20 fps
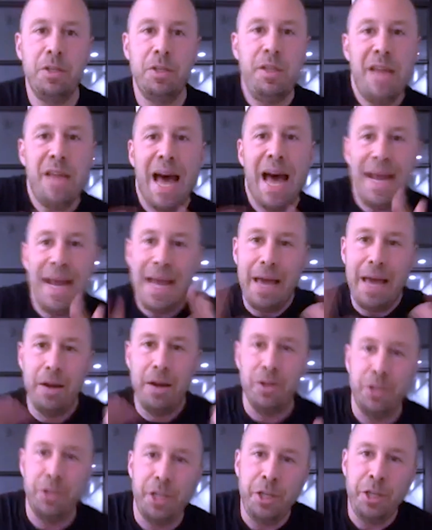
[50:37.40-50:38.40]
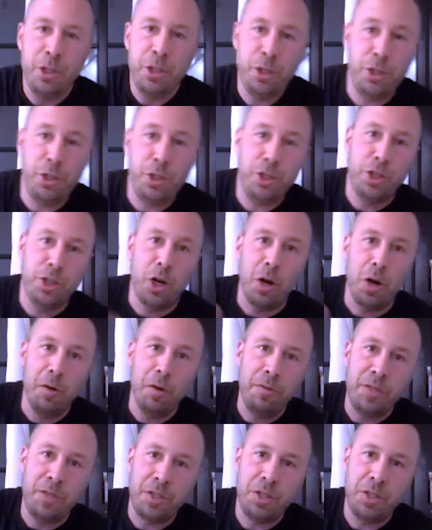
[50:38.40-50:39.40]
that energy
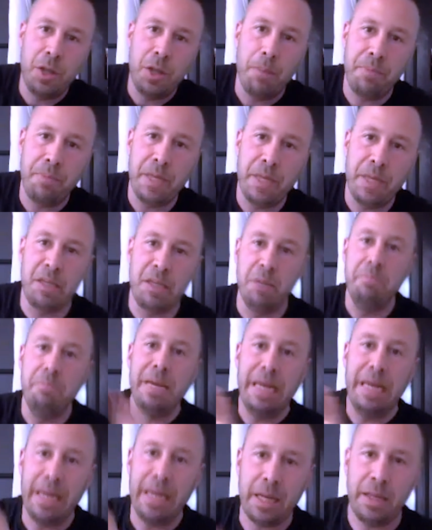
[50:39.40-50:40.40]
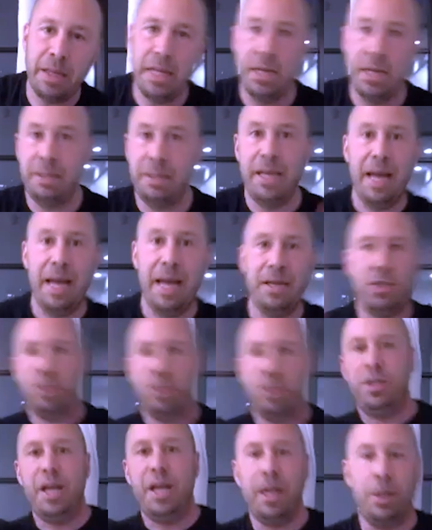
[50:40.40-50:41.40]
serves something comedic, the intense
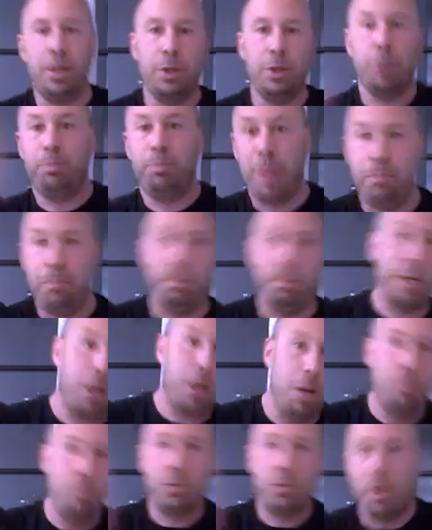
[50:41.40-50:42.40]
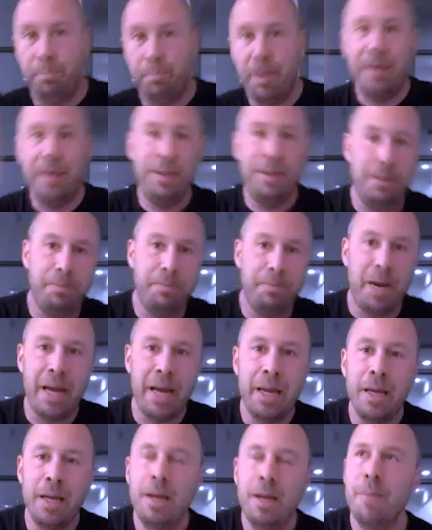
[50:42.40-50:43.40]
thing that, that becomes upended by,
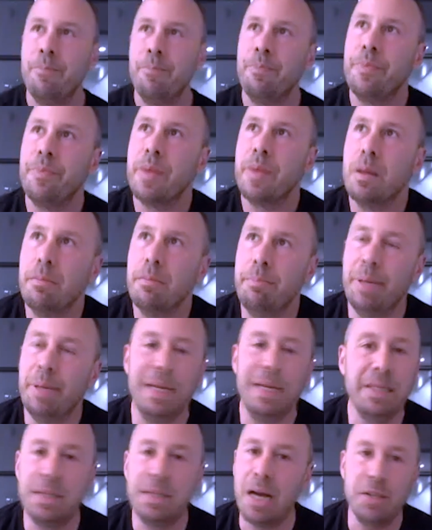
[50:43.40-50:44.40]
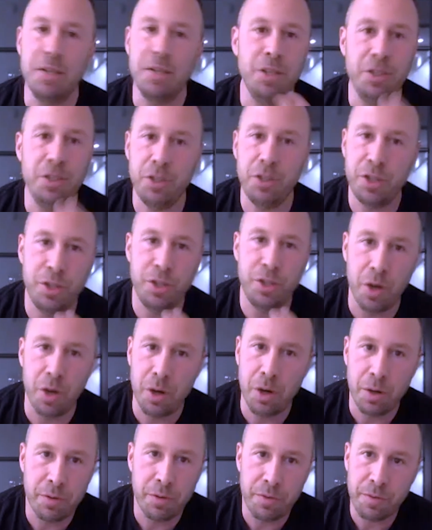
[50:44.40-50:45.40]
but it doesn't
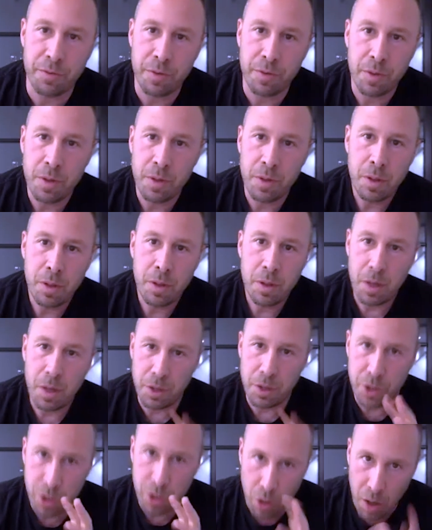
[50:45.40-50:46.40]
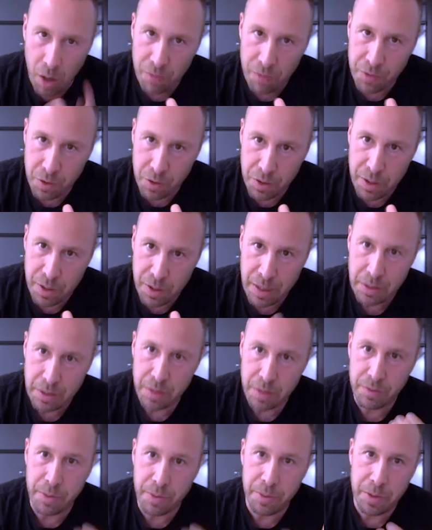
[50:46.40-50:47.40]
serve a softer sense
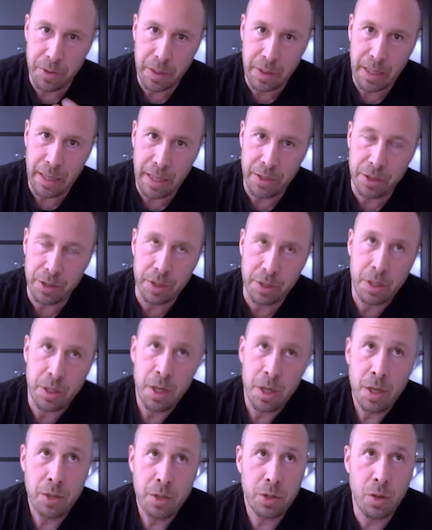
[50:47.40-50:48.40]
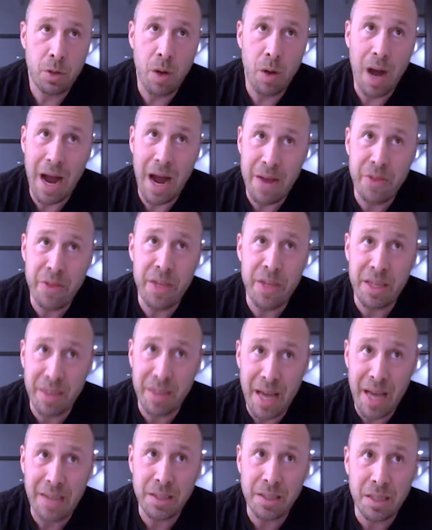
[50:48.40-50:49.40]
of communication. So I think
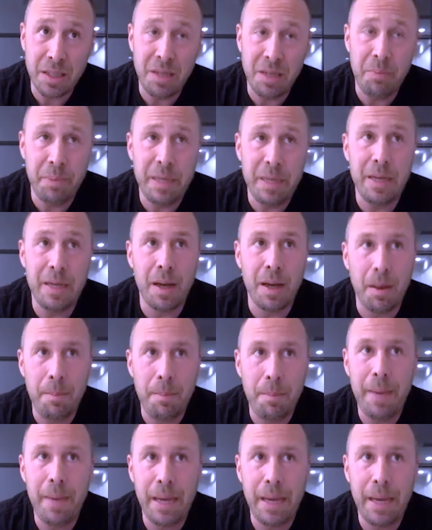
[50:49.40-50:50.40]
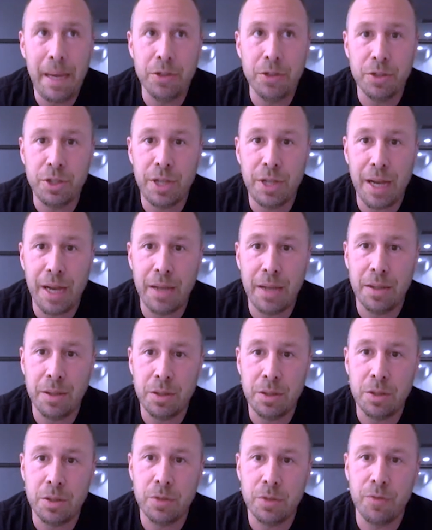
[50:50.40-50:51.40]
that's going to be a major
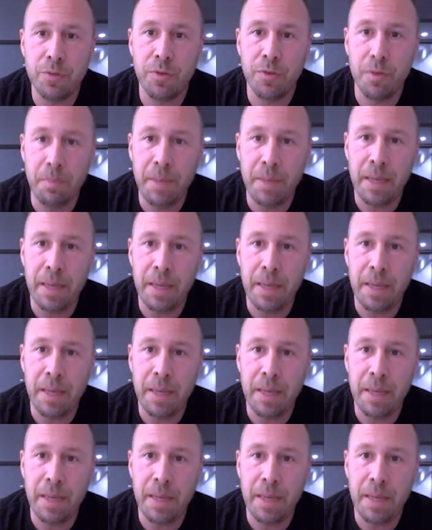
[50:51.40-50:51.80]
challenge for me,